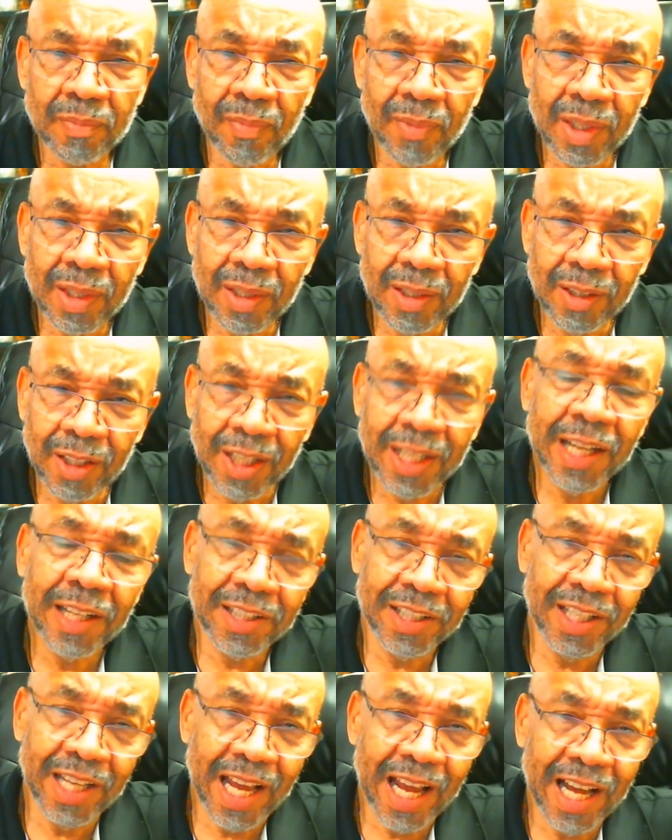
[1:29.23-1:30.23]
look at
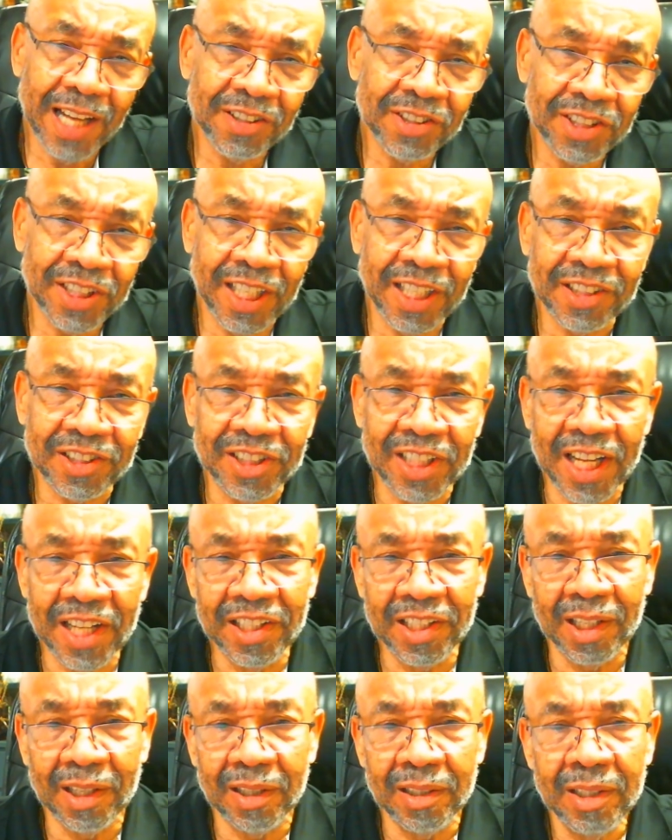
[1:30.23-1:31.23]
the assets
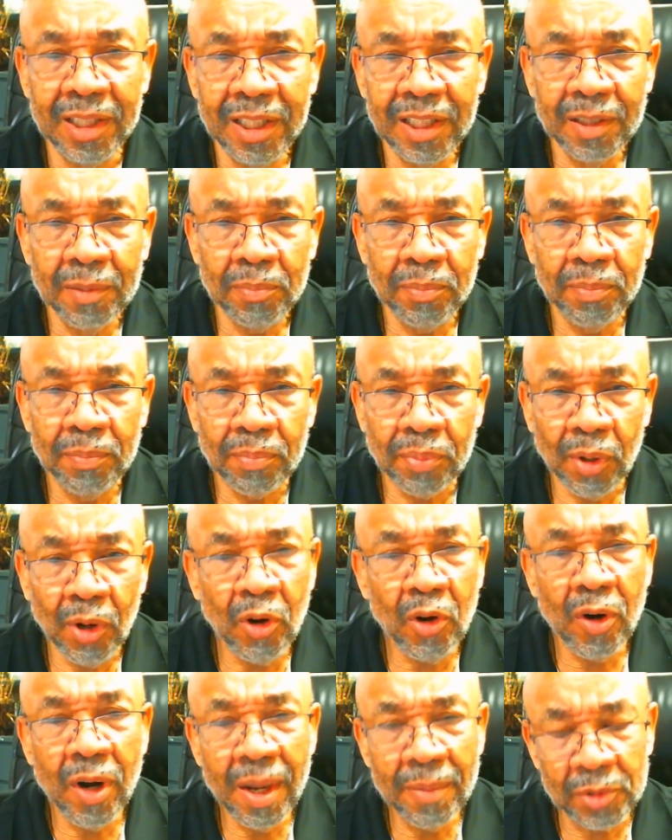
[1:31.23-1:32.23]
and the
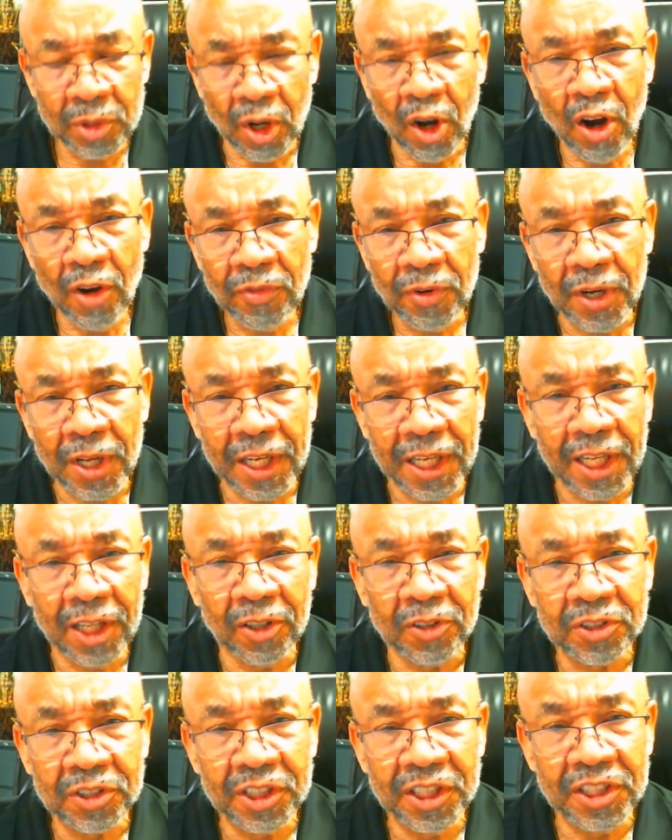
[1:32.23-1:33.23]
programs offered at
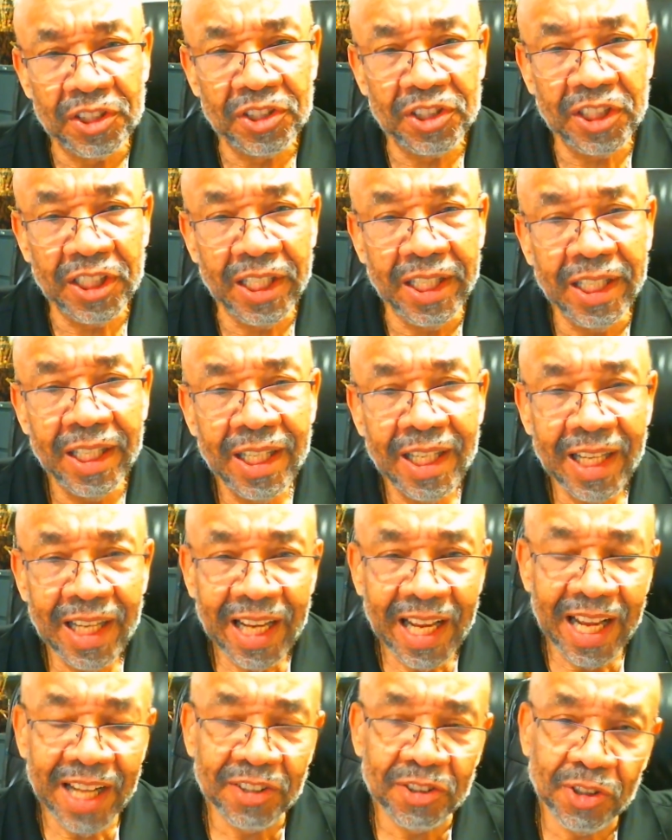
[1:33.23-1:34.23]
LCC
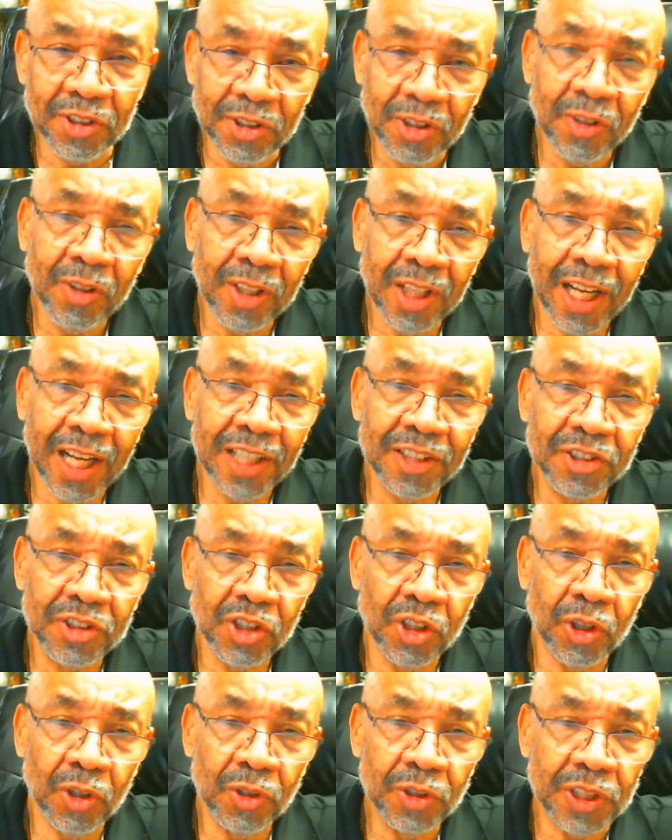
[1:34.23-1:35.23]
and to utilize
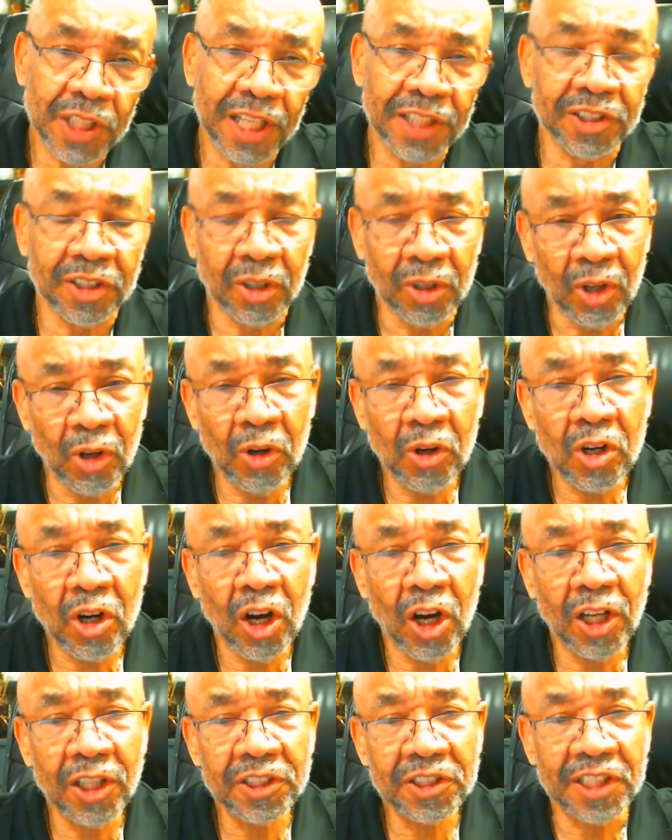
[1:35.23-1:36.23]
those as a
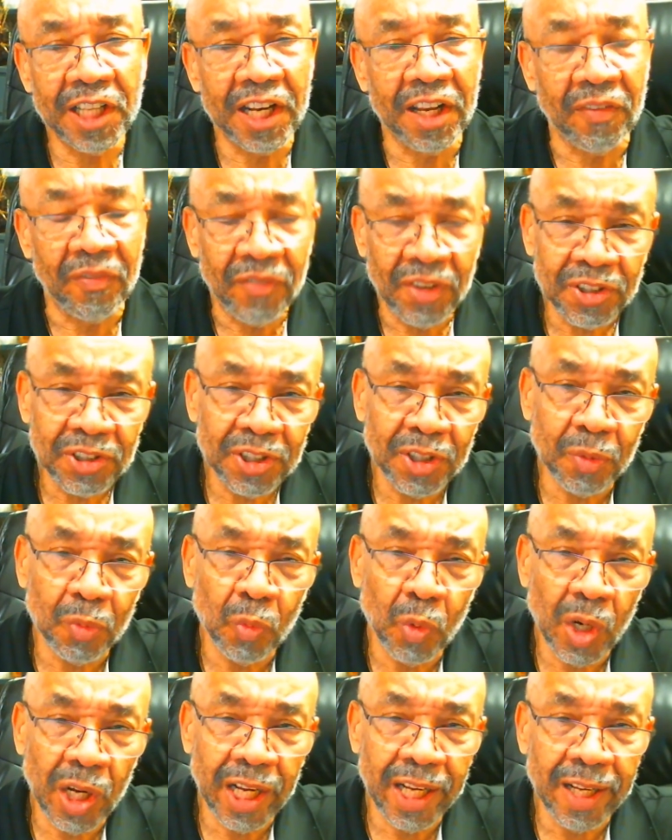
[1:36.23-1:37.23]
low-cost and efficient
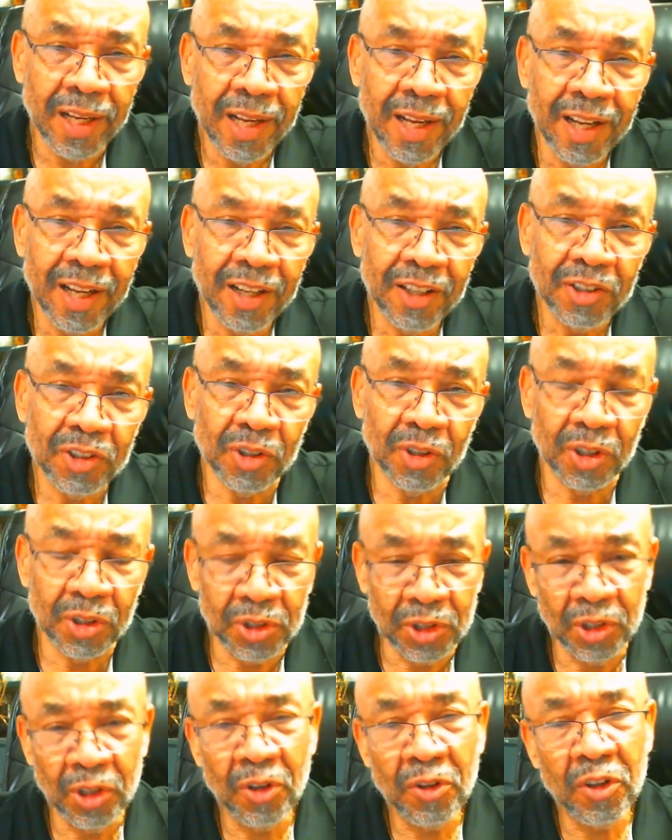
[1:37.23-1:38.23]
way to
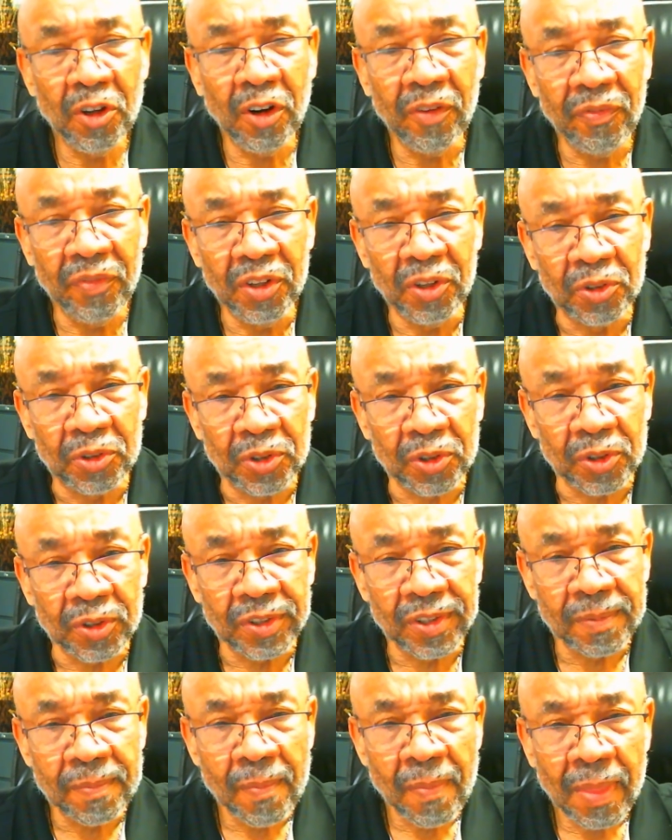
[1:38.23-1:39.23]
assure their
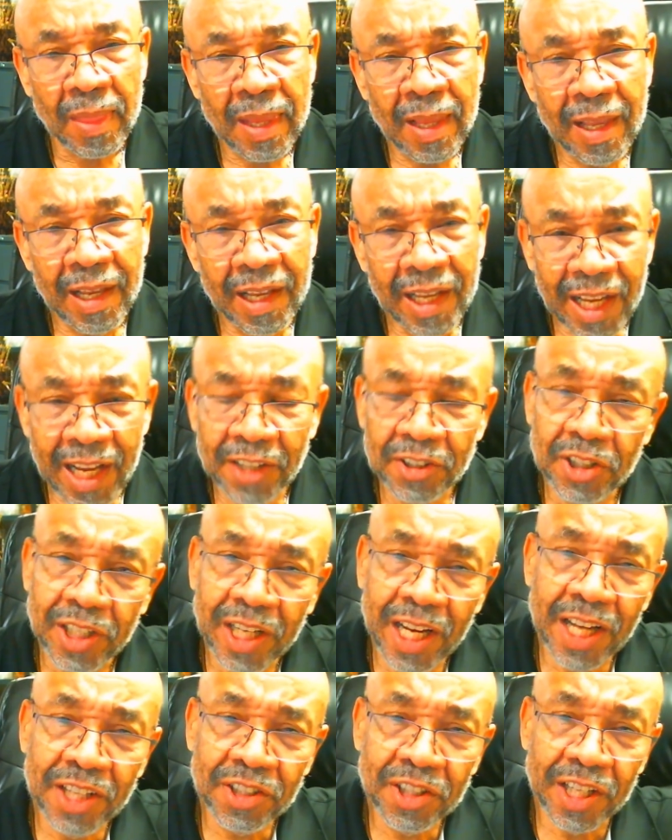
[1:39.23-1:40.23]
futures.
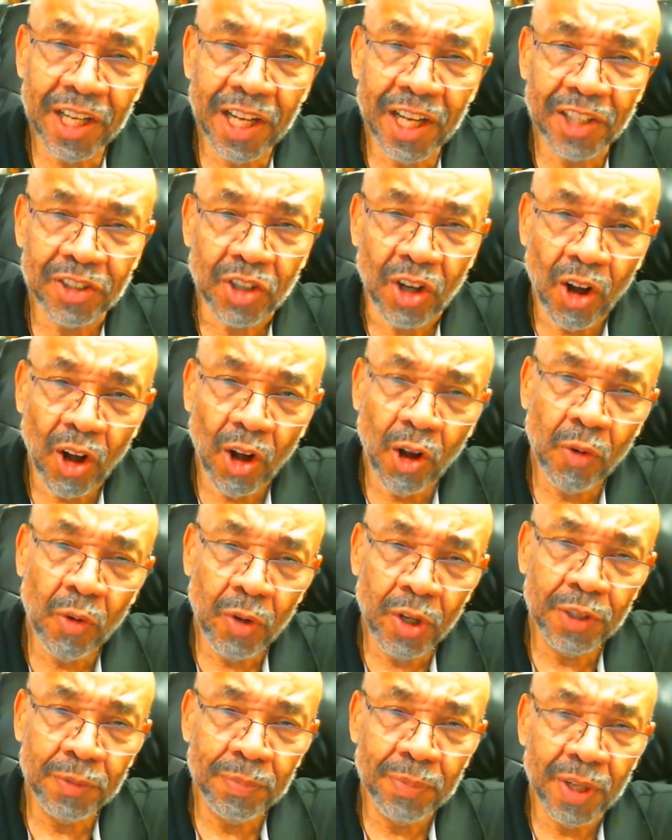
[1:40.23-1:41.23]
Education has
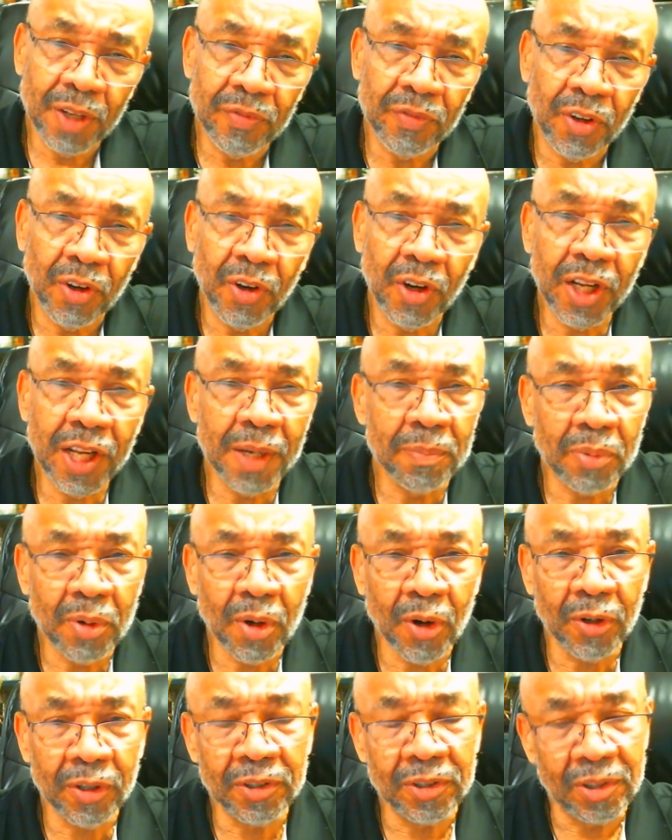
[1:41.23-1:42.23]
always been very
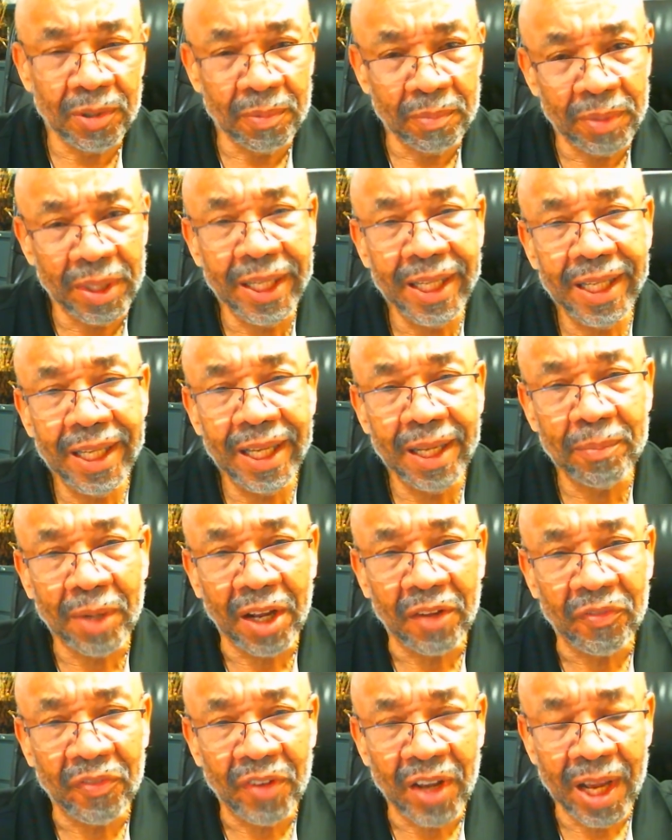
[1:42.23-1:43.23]
important to me and
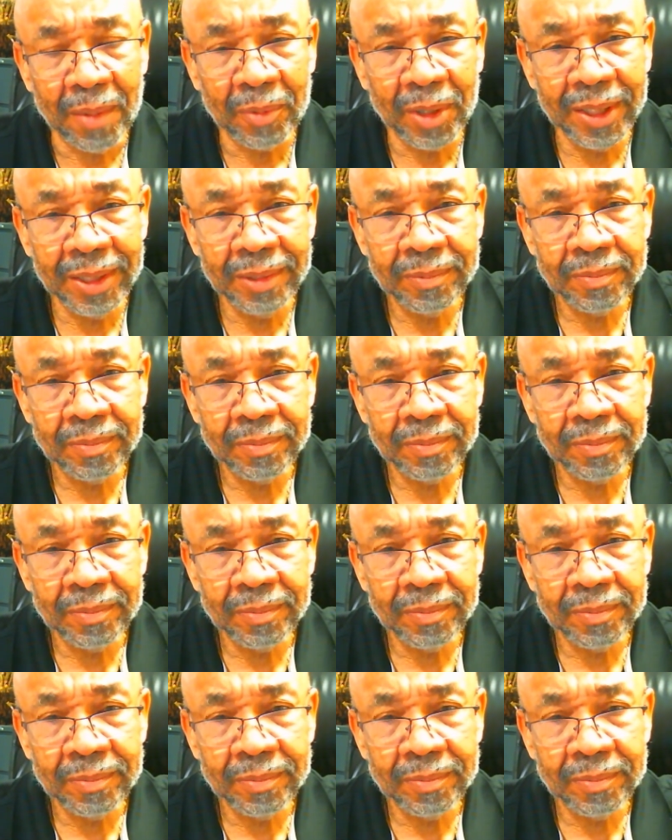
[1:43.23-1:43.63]
my family.